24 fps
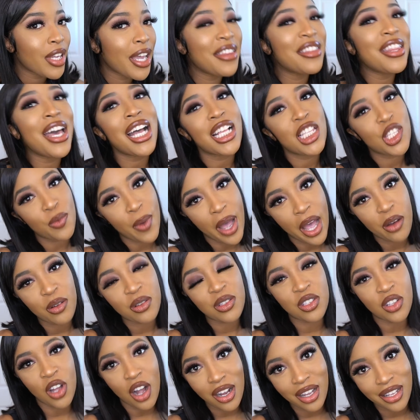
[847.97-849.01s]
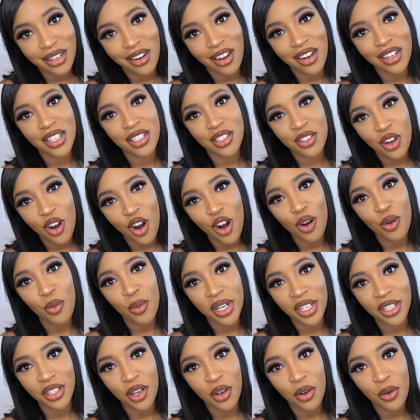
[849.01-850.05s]
And that's why I was knocking on his car
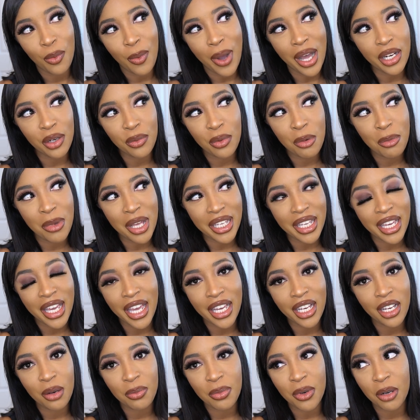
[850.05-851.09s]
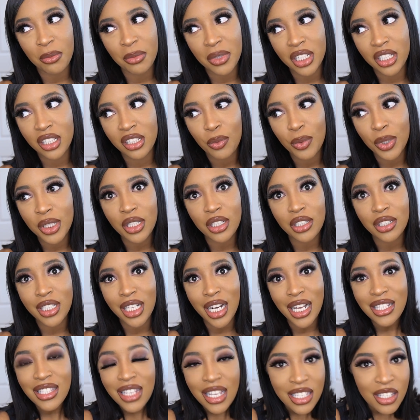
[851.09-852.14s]
window. Why did Rebecca hang up on me? What, did
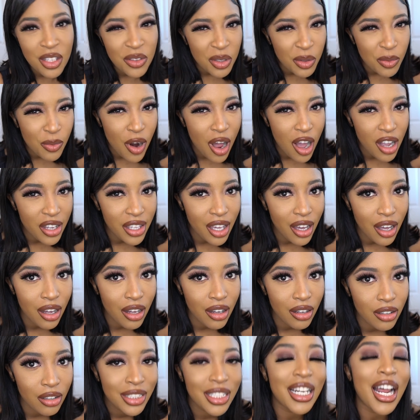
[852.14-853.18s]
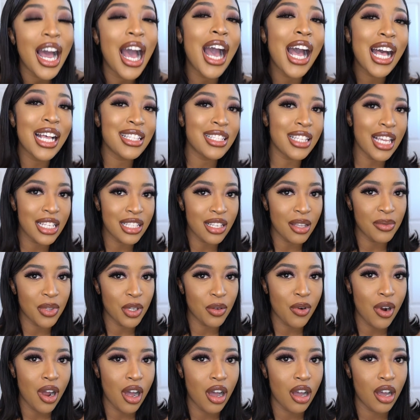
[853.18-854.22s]
I say something wrong, y'all? Did I say something
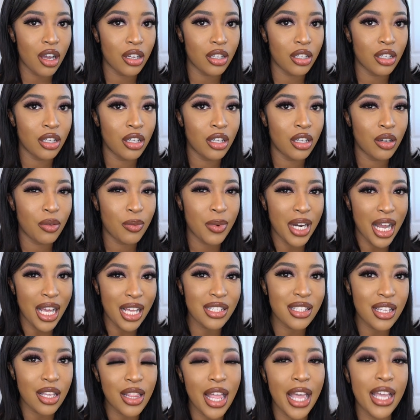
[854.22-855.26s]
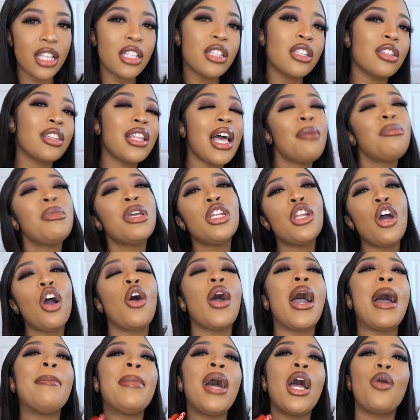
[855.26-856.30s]
wrong? When I said, like, let me know,
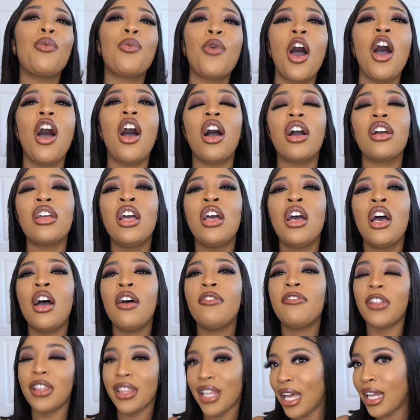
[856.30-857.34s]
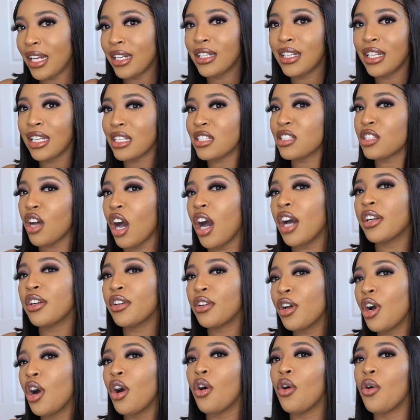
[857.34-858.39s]
am I wrong for letting his daughter
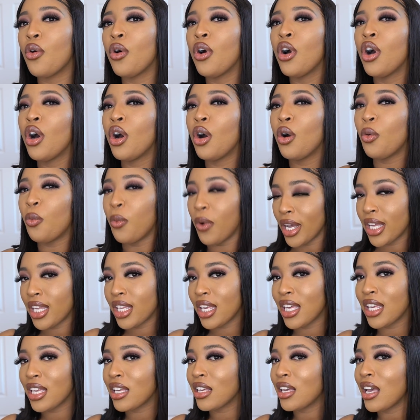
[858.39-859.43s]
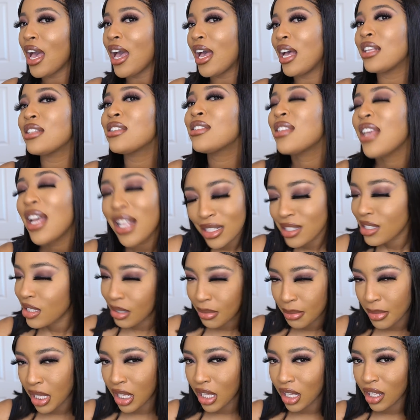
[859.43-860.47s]
know what he had said to
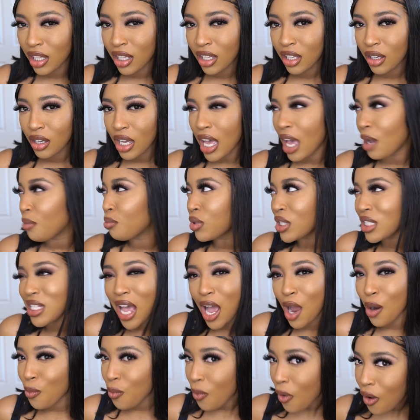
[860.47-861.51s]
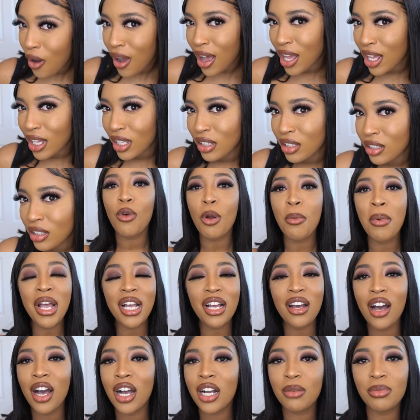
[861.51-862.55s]
me? Was I wrong? Rebecca
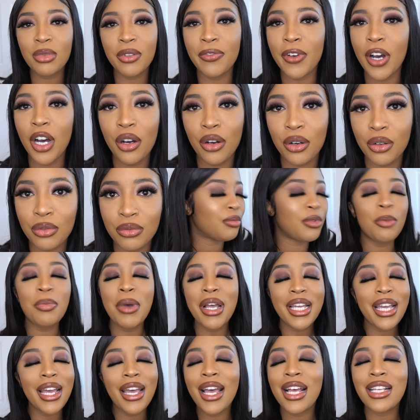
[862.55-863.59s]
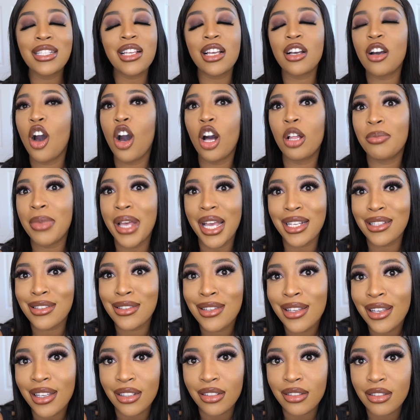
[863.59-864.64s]
hung up the phone. Rebecca hasn't called back
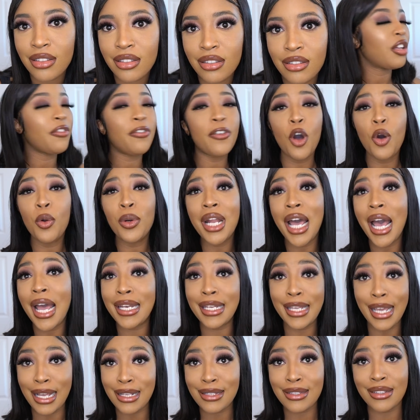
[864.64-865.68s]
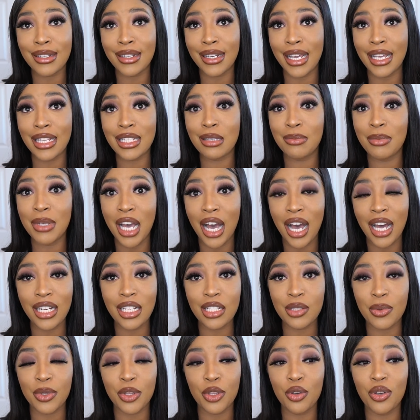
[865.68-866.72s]
since. The phone died yesterday, to be
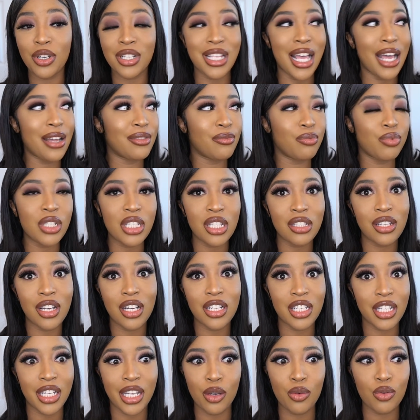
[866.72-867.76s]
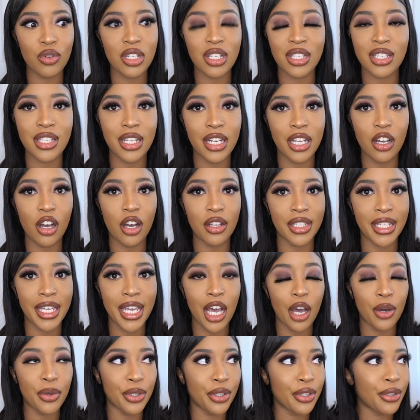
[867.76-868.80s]
honest with you, because I wasn't touching it. It was just sitting on the
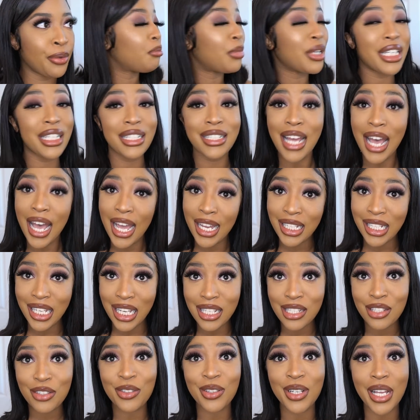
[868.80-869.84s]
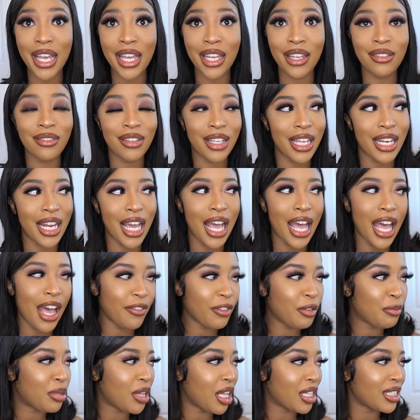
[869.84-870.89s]
counter. But it died yesterday, and I
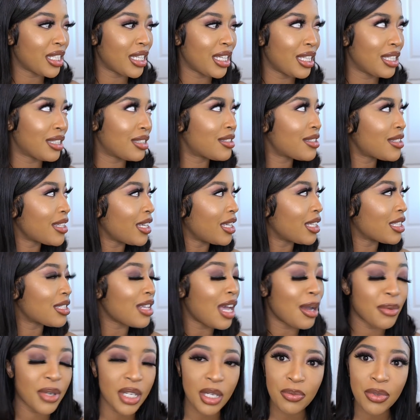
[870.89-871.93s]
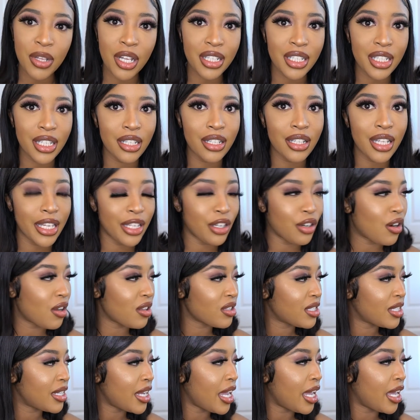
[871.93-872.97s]
haven't plugged it in since. I'm gonna plug it in later on
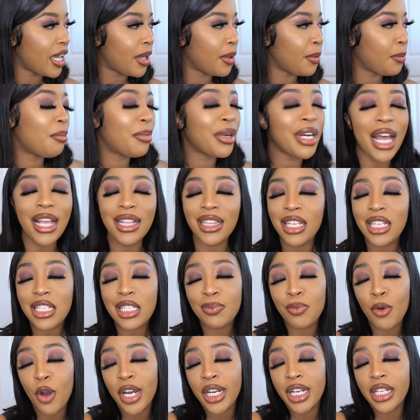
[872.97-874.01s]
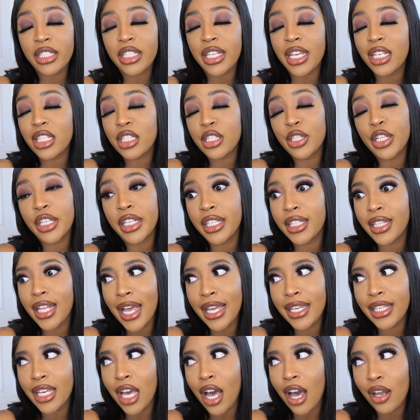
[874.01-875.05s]
today. But at this point, it's looking
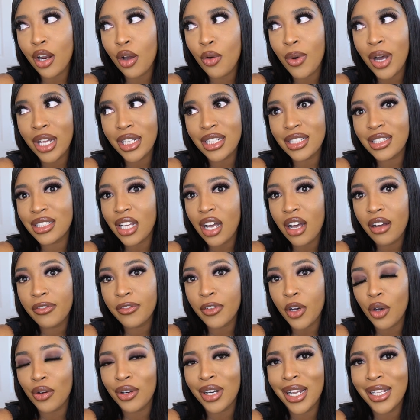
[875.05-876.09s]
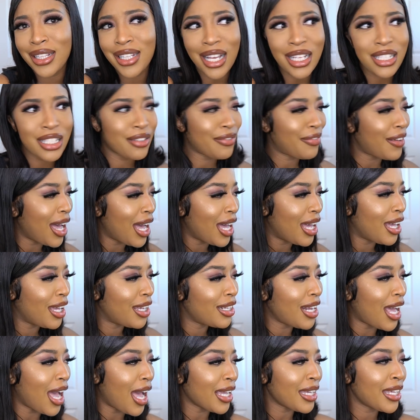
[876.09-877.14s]
like y'all don't want the cell phone, and that's
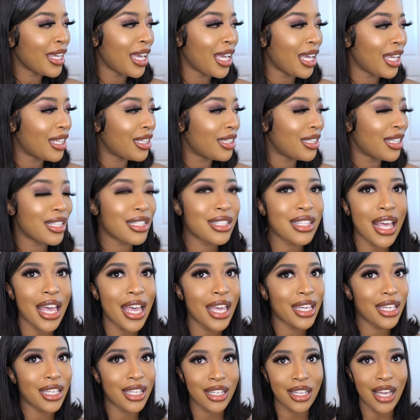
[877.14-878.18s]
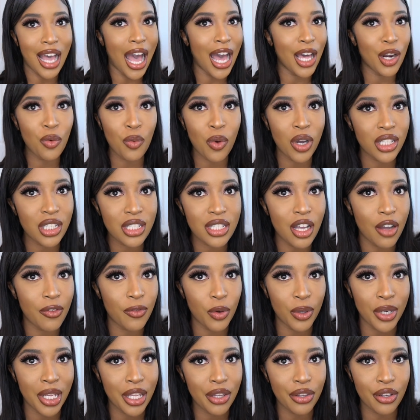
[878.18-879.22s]
fine. I can't, it's like, I don't want the cell
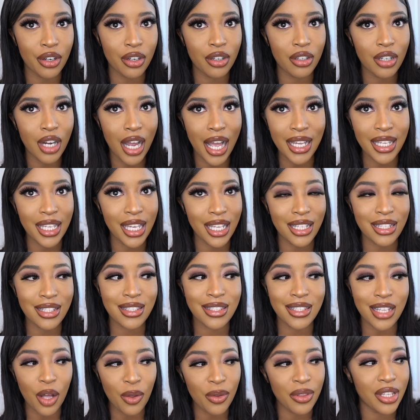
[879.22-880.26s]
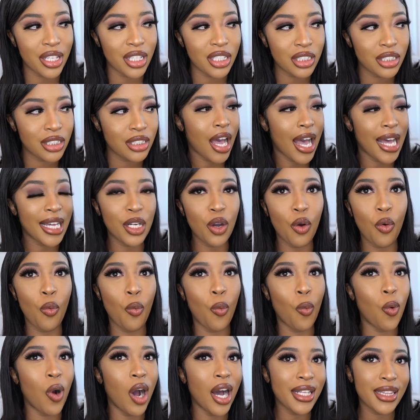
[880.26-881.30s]
phone either. I can't sell this. I
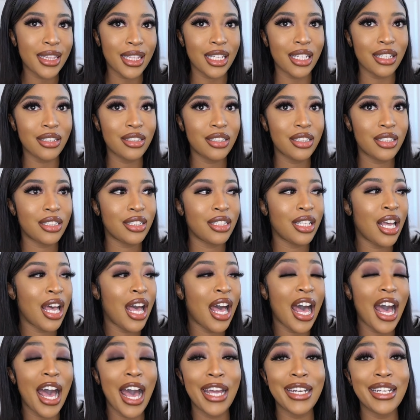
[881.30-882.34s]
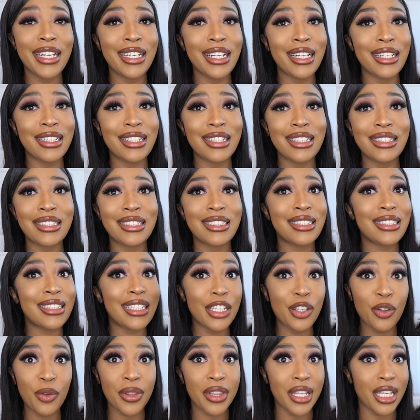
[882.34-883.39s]
don't want this. I didn't
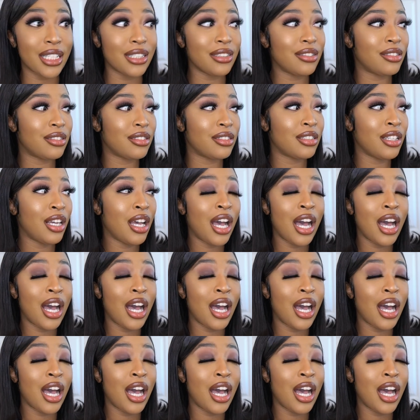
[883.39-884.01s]
steal this.